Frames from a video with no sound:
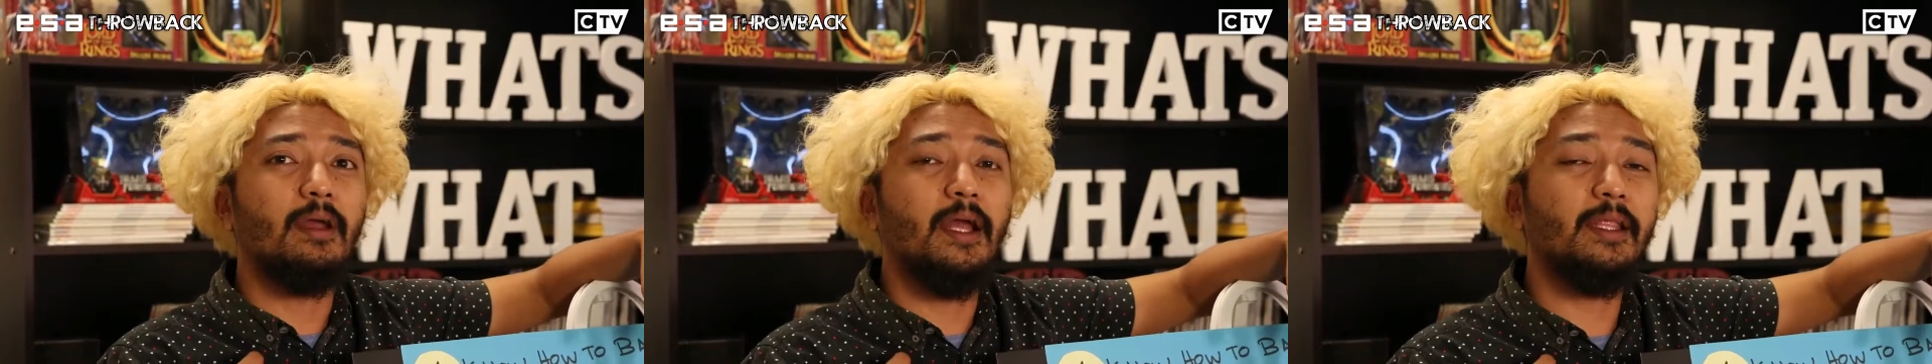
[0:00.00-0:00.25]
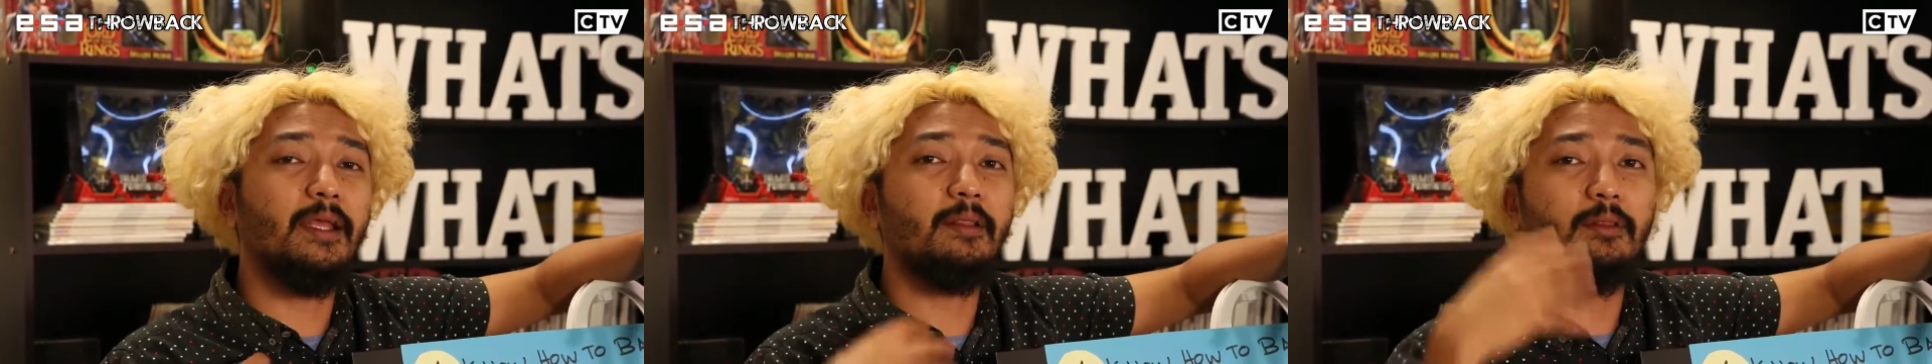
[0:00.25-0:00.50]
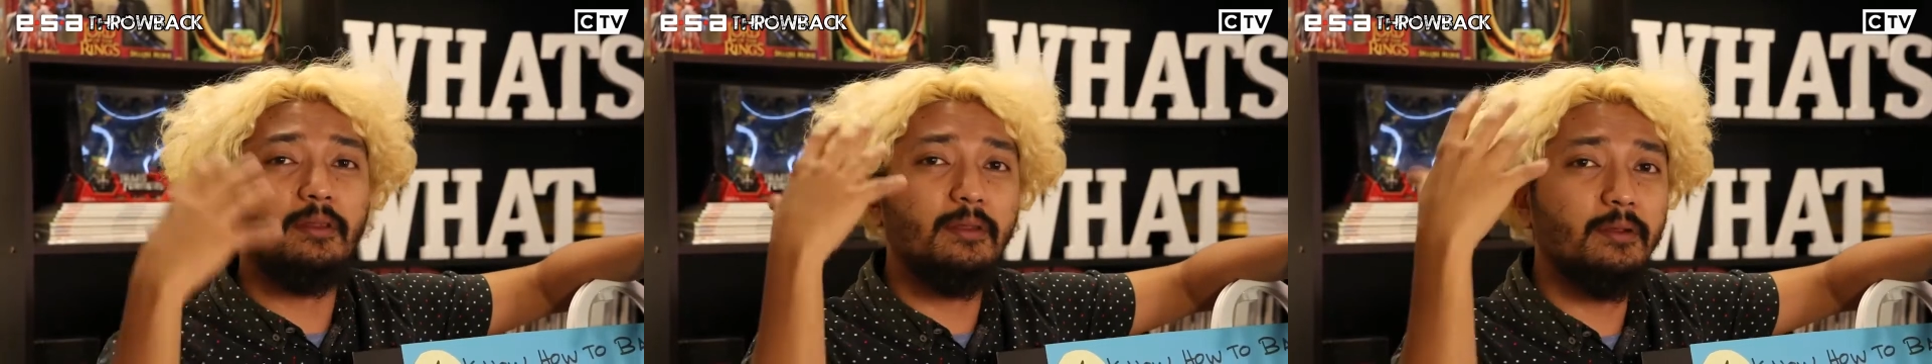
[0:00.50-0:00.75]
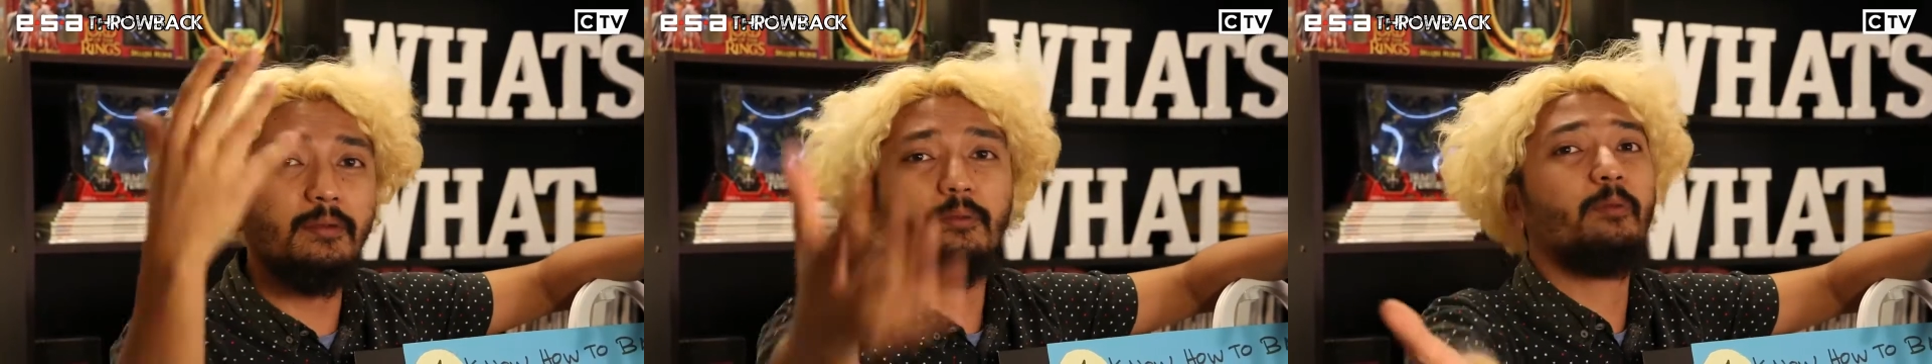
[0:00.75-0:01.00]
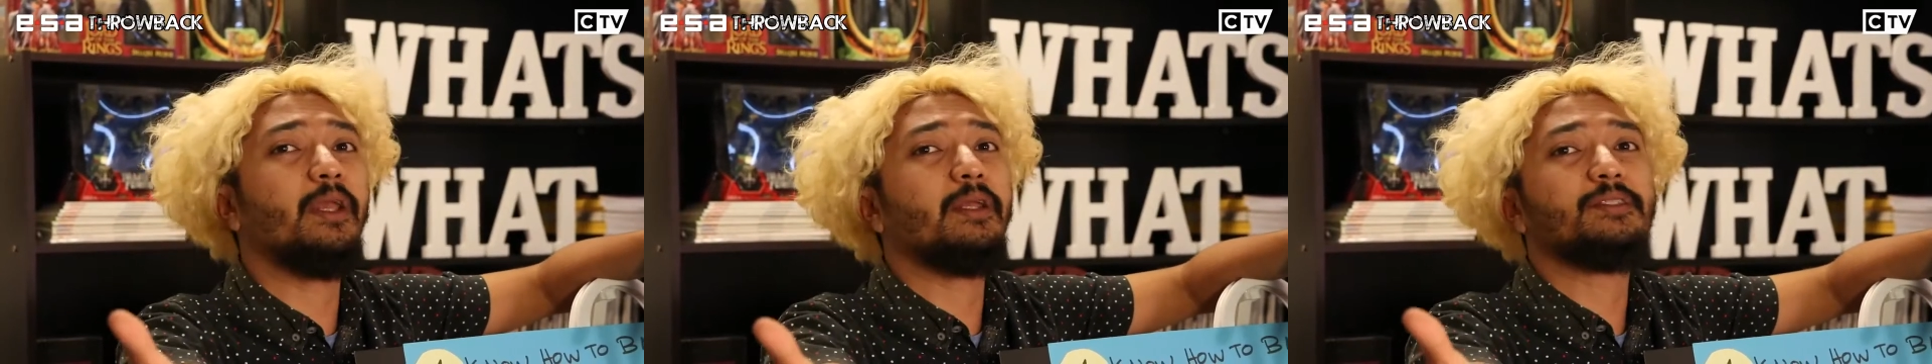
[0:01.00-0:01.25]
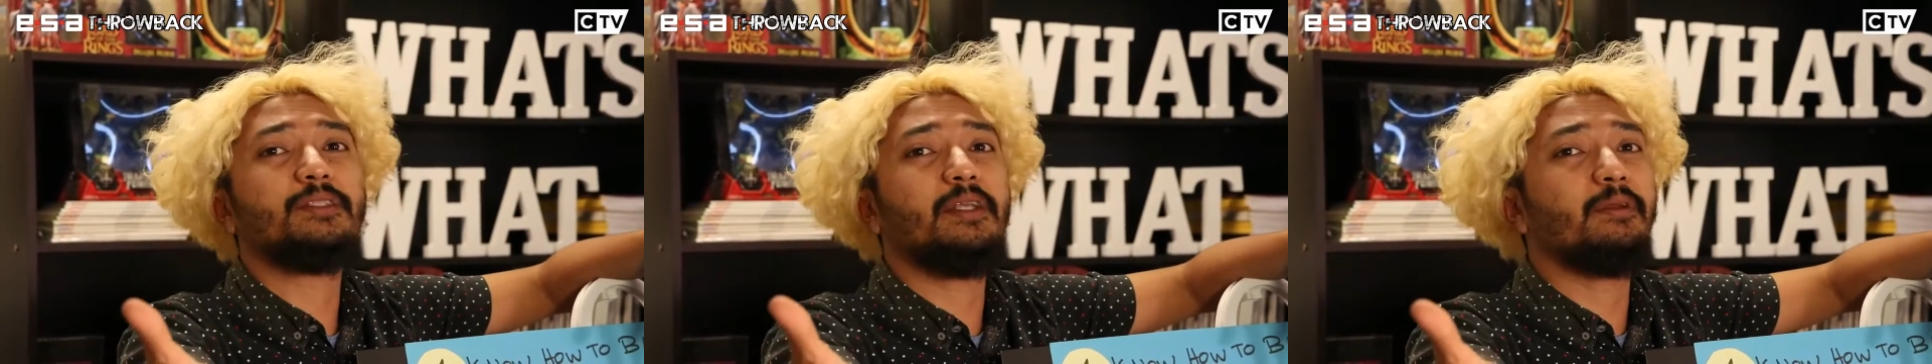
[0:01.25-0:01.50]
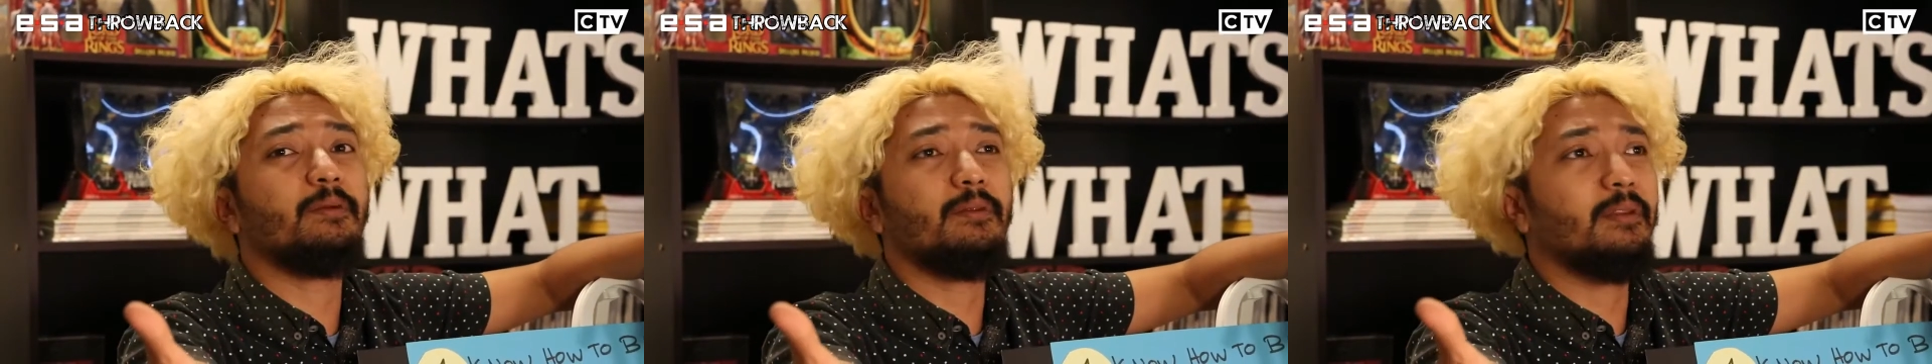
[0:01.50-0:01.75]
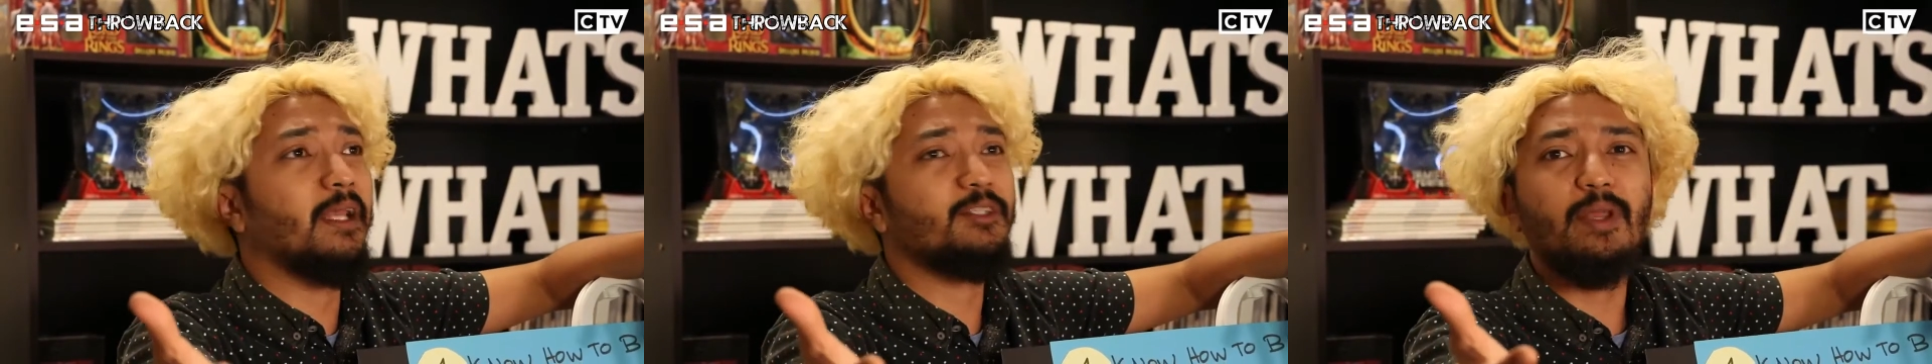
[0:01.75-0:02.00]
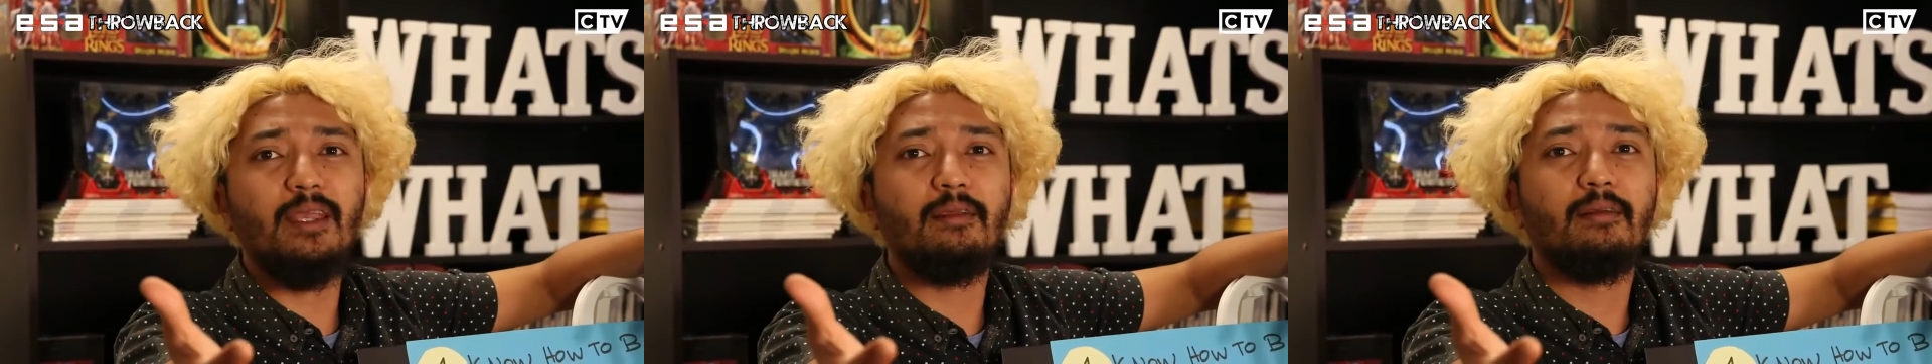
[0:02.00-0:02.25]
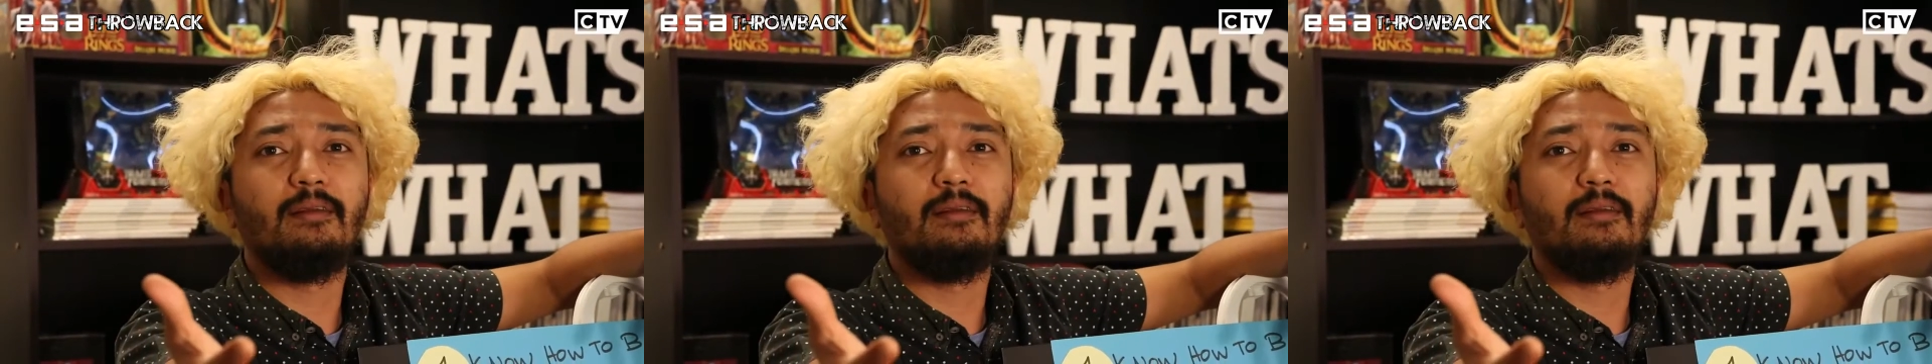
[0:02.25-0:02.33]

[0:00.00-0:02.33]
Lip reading: And then till we see you next week